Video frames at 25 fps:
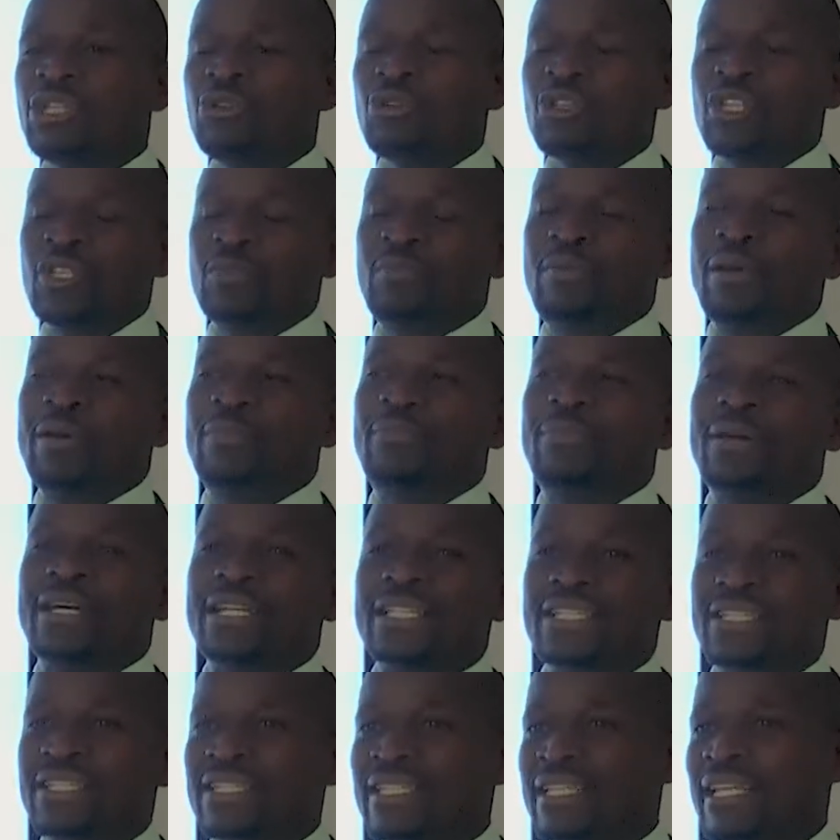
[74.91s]

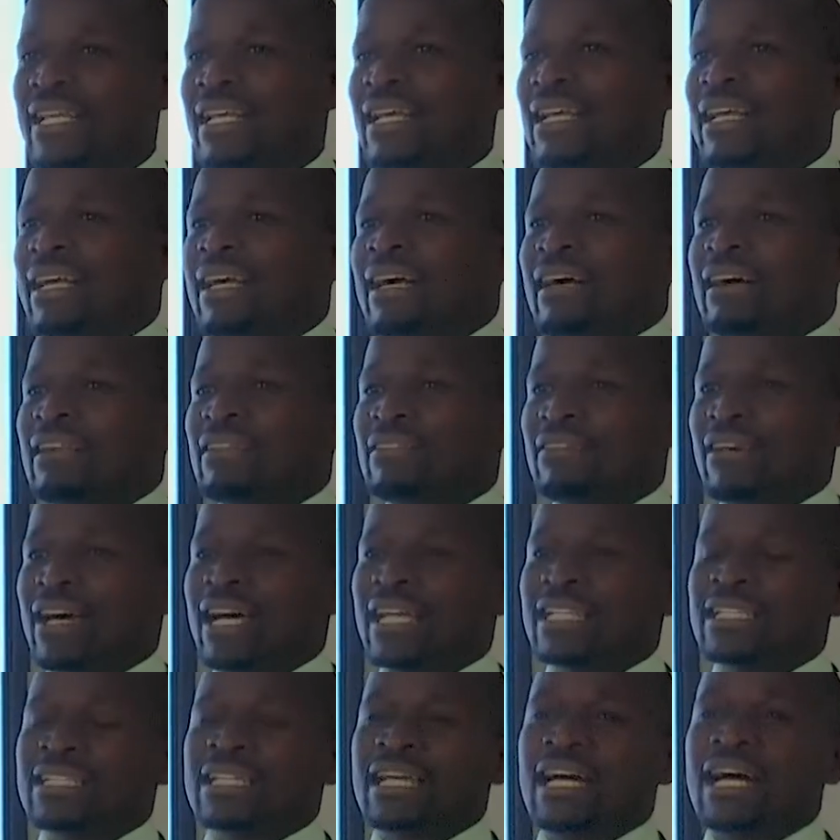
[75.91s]
newspapers
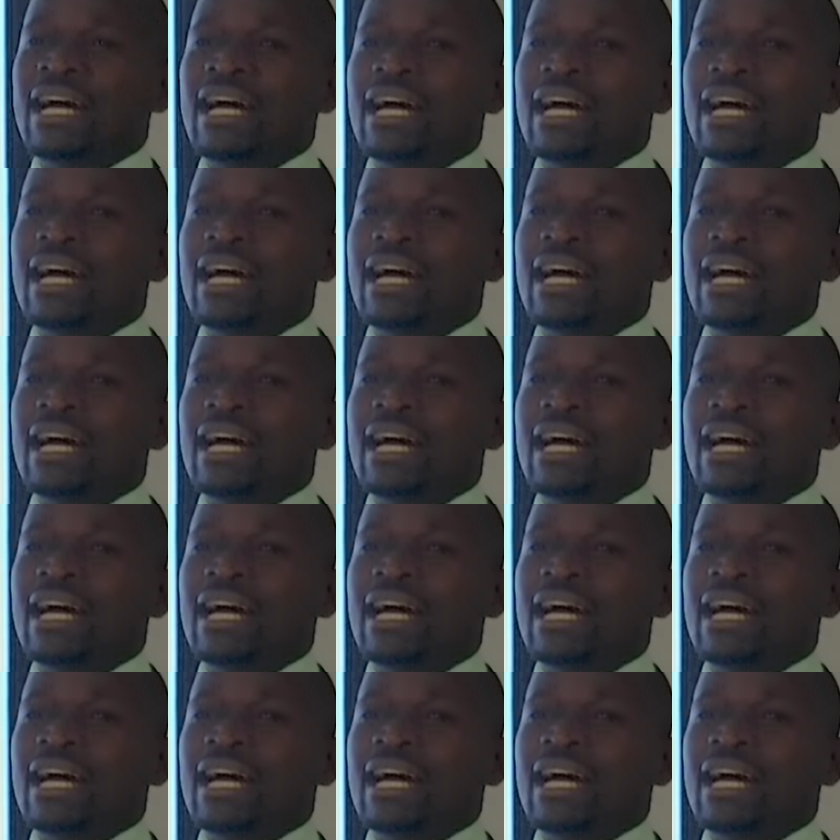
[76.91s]
that